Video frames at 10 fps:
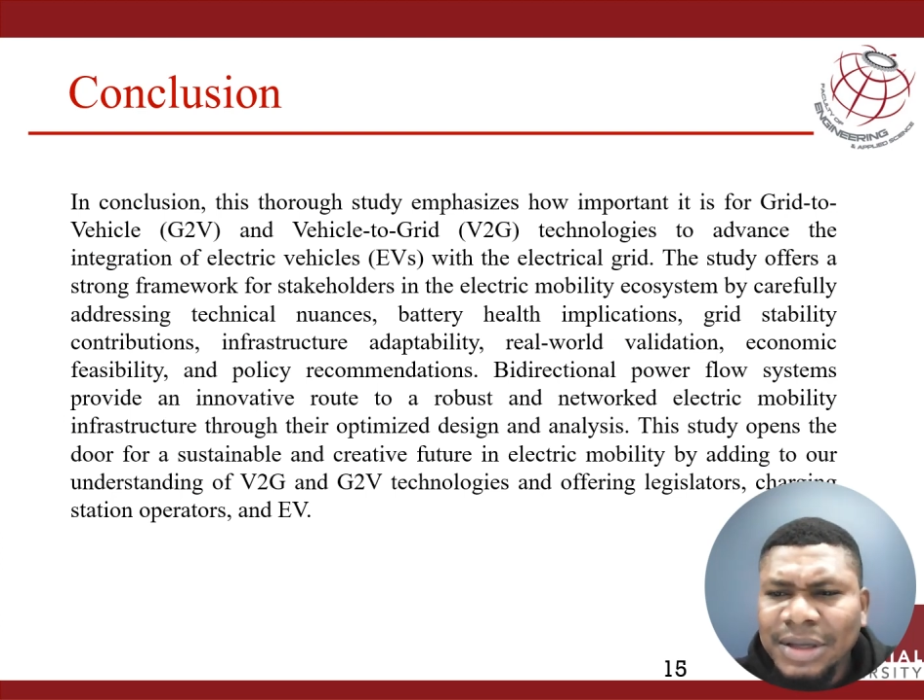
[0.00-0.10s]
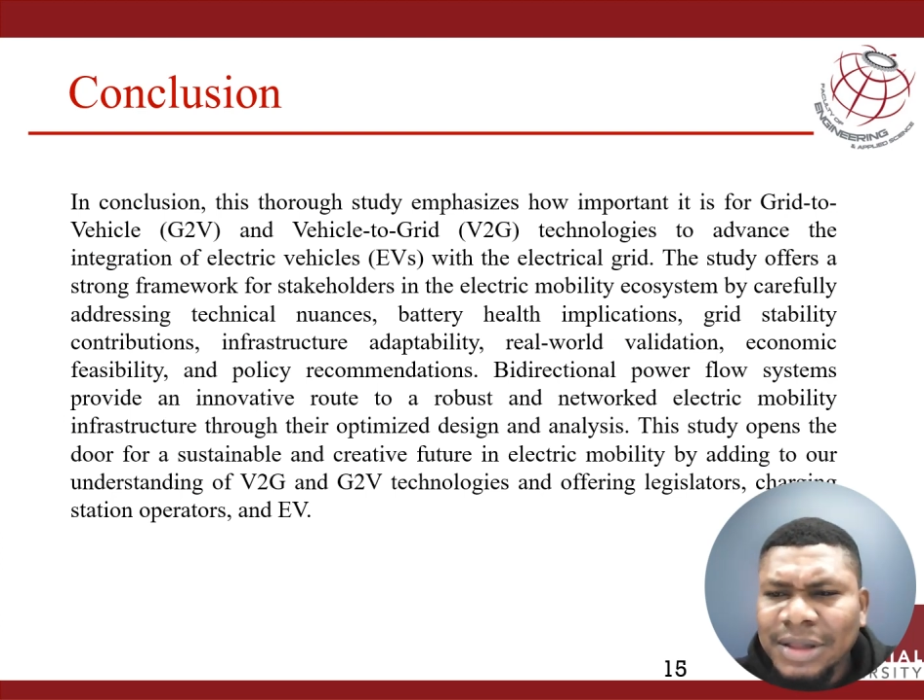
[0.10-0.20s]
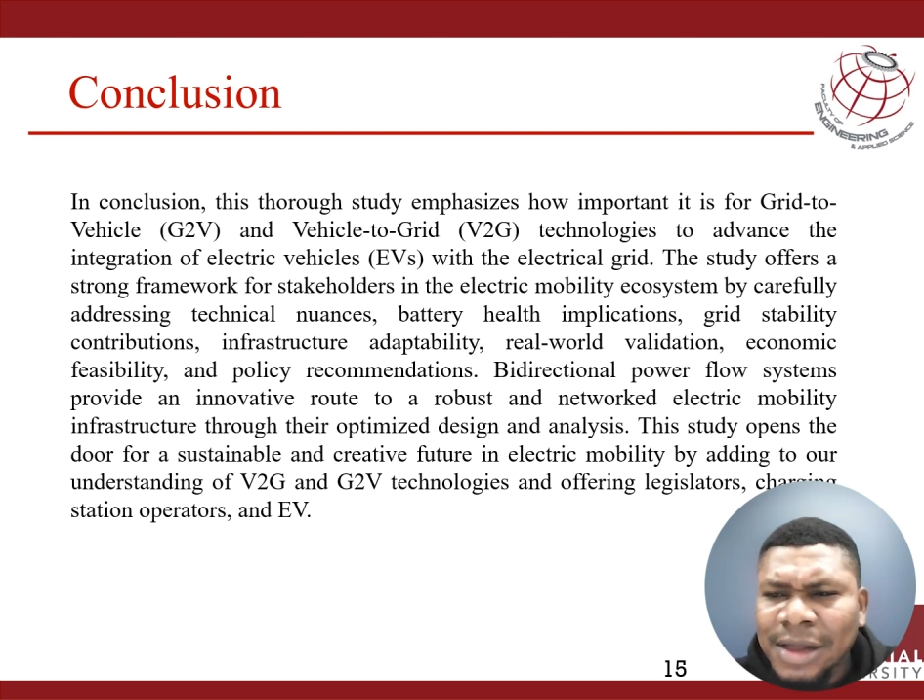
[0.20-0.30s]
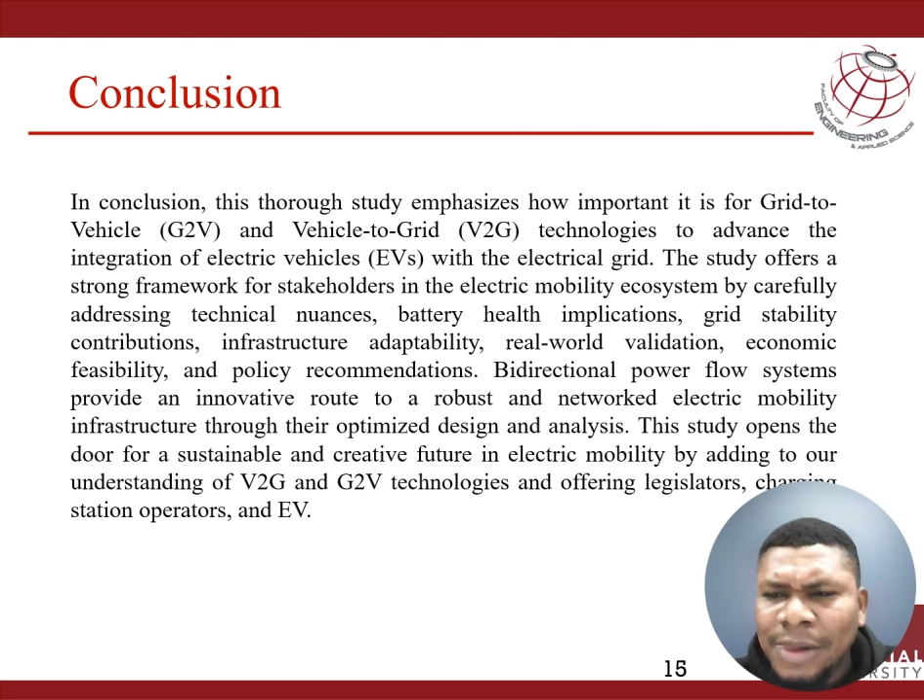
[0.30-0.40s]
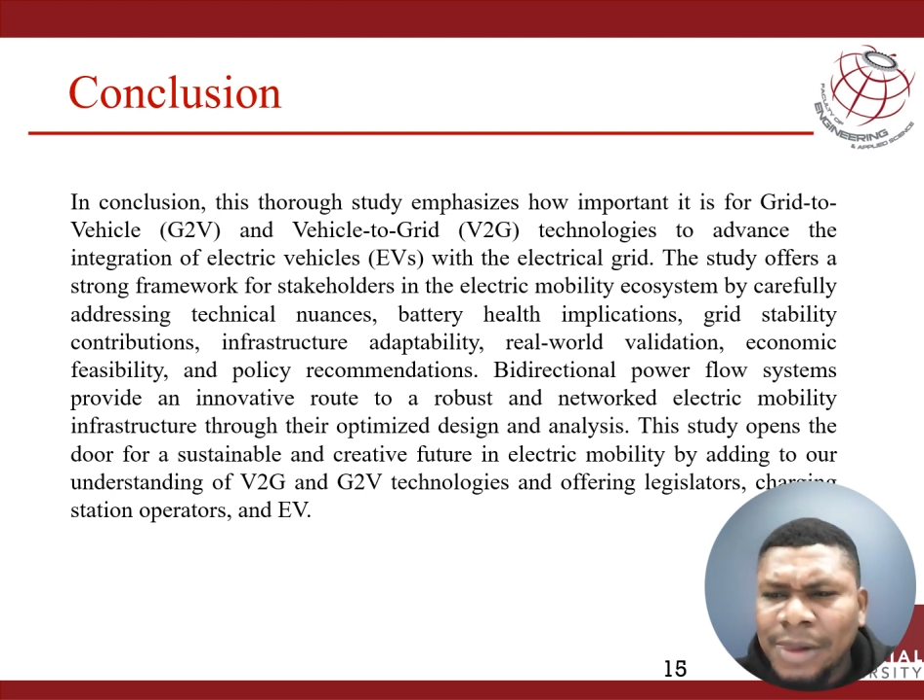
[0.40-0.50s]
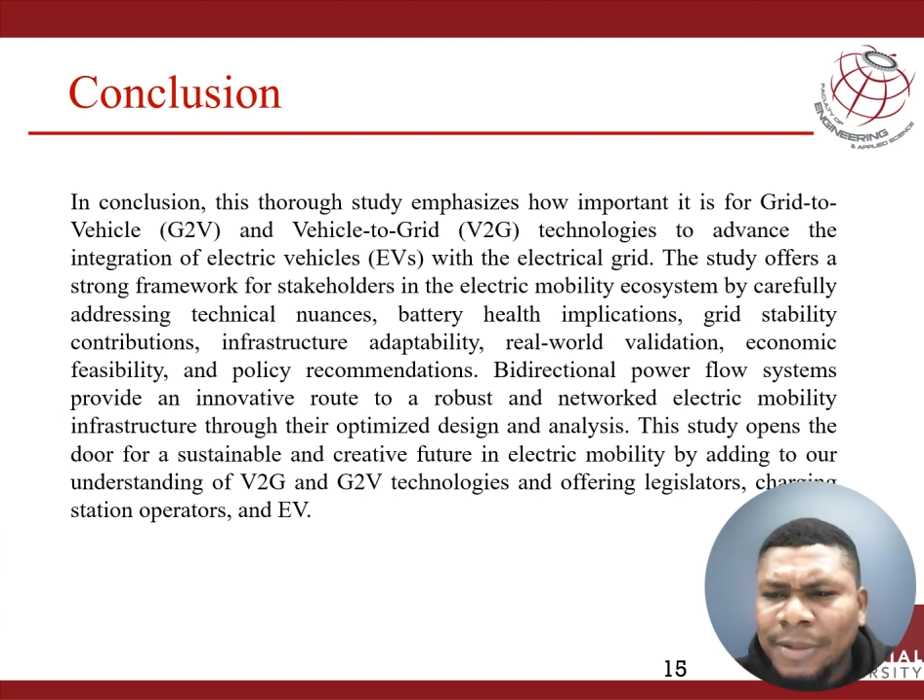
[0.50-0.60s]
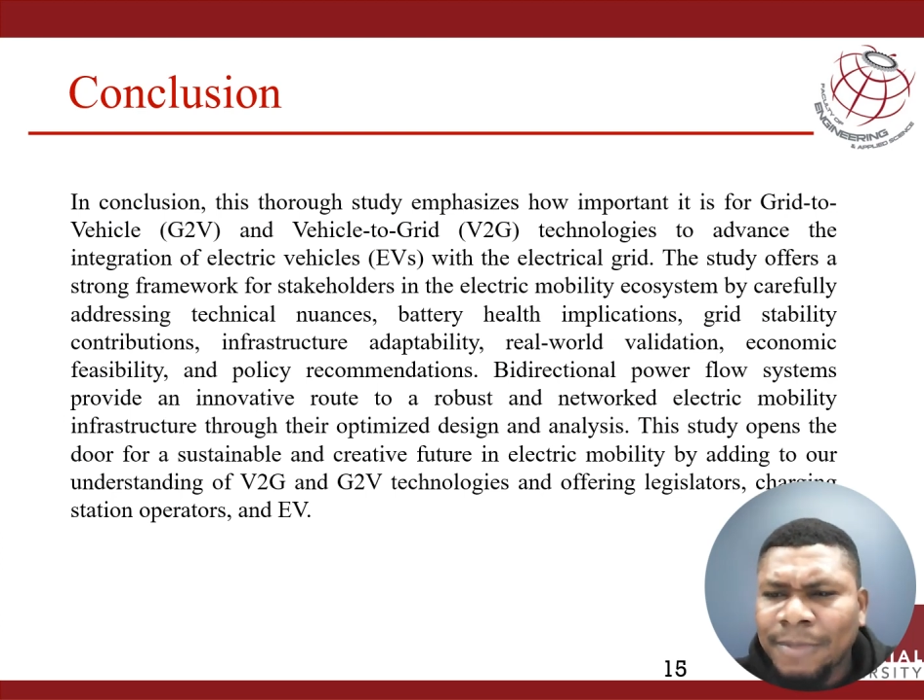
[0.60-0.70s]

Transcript: Now,